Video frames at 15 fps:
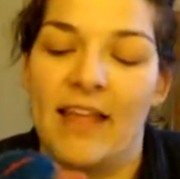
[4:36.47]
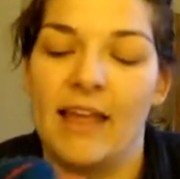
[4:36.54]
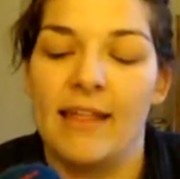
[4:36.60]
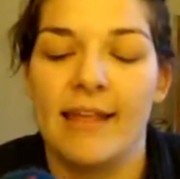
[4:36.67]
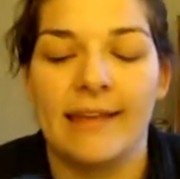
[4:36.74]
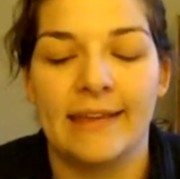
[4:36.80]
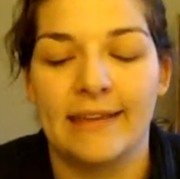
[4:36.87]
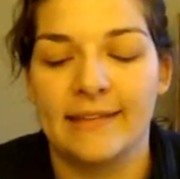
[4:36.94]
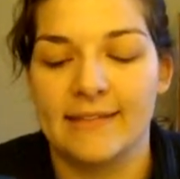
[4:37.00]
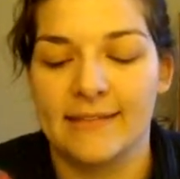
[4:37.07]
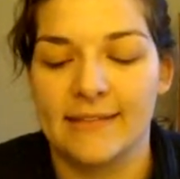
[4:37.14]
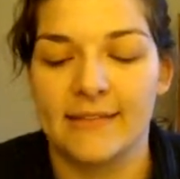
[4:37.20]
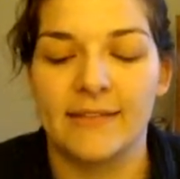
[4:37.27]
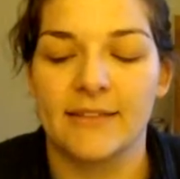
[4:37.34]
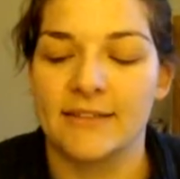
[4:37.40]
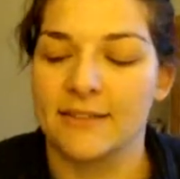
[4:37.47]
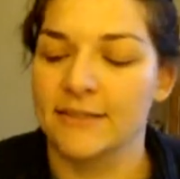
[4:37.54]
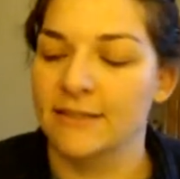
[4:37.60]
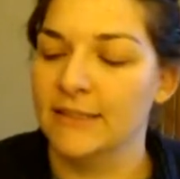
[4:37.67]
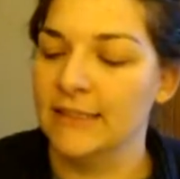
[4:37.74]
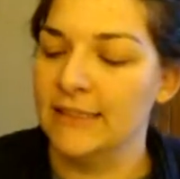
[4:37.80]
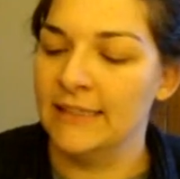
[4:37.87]
I like it. It's a little
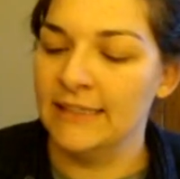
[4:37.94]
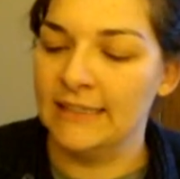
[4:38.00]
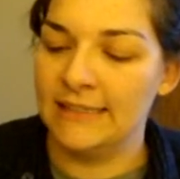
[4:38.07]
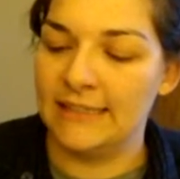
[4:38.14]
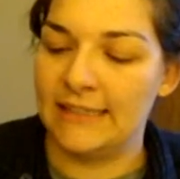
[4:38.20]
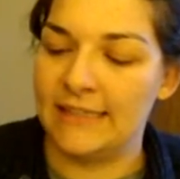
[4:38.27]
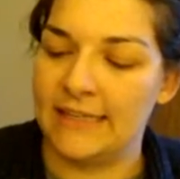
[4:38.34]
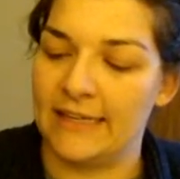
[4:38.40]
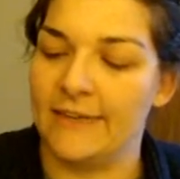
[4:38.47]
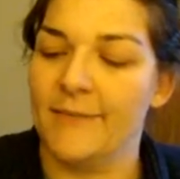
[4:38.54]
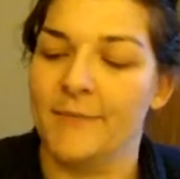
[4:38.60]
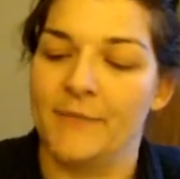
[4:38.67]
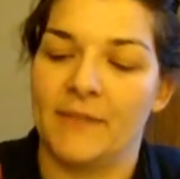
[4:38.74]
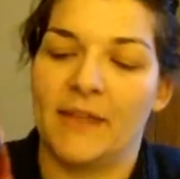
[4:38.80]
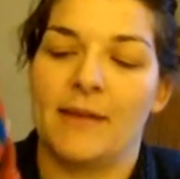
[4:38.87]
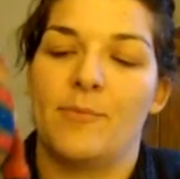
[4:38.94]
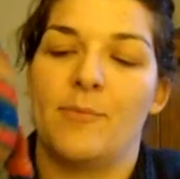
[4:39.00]
detail. I